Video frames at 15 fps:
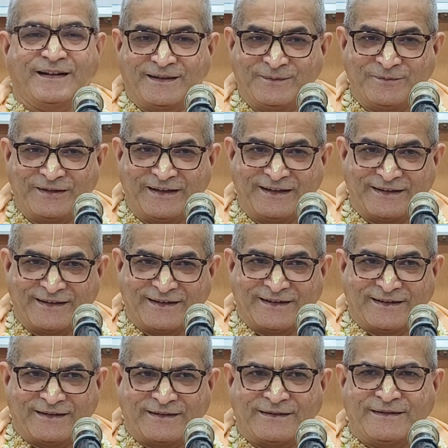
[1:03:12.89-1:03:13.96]
Gargamuni,
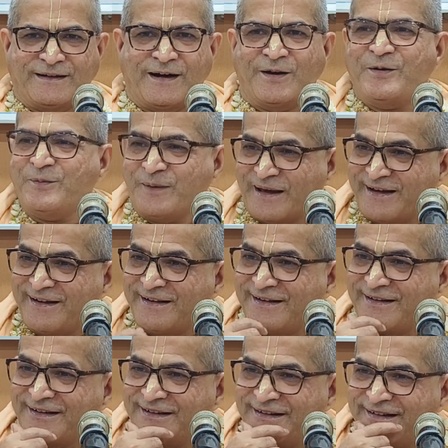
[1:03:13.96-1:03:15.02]
are you
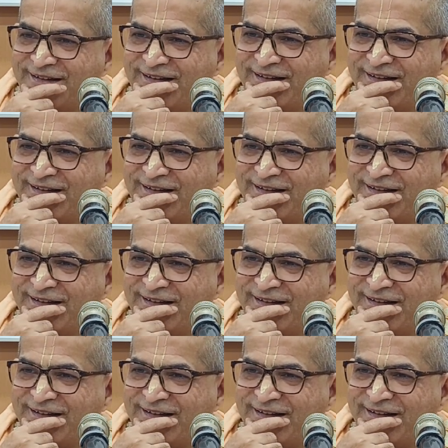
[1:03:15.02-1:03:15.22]
married?